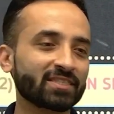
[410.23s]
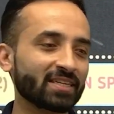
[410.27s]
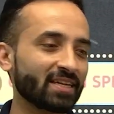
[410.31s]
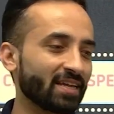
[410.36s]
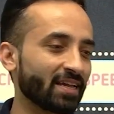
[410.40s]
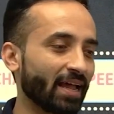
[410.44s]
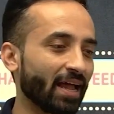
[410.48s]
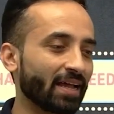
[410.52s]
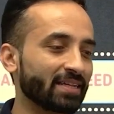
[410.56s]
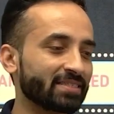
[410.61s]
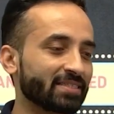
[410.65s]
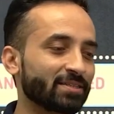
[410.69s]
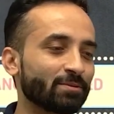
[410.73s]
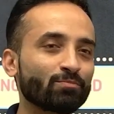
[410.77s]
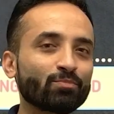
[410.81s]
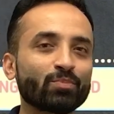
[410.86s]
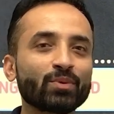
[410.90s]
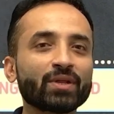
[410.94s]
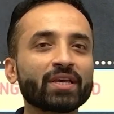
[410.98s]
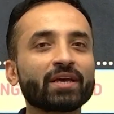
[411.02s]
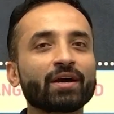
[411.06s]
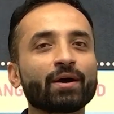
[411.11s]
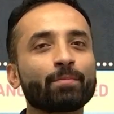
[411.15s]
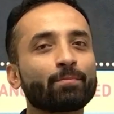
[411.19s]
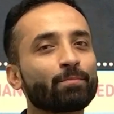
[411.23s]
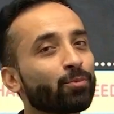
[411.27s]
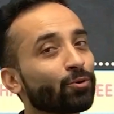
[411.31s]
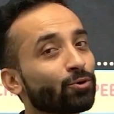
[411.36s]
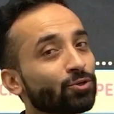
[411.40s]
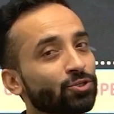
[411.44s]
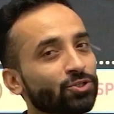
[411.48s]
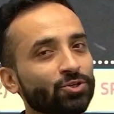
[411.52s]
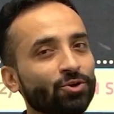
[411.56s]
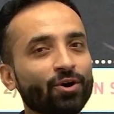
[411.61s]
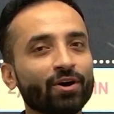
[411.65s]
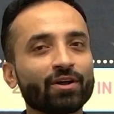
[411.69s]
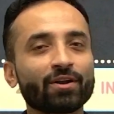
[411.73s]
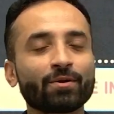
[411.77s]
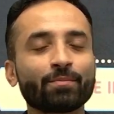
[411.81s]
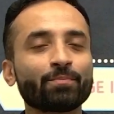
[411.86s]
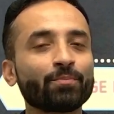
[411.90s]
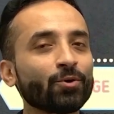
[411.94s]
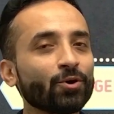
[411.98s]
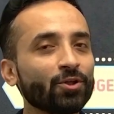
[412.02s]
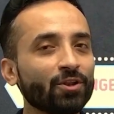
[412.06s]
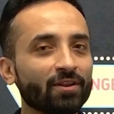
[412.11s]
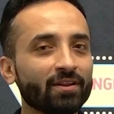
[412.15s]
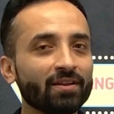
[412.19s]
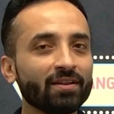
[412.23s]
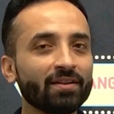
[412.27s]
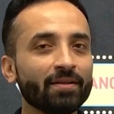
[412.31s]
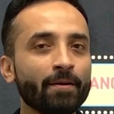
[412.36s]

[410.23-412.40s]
as simply a push or a pull,